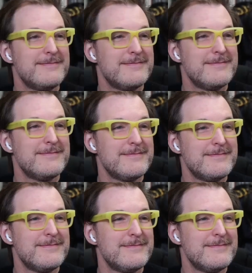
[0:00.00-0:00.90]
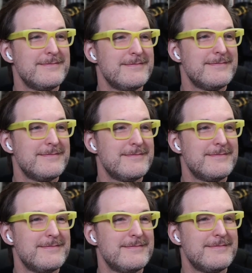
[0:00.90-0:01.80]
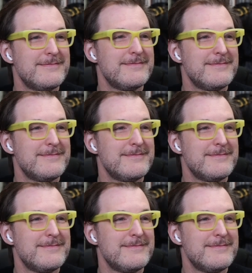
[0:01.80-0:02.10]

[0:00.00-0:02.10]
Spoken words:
(silent)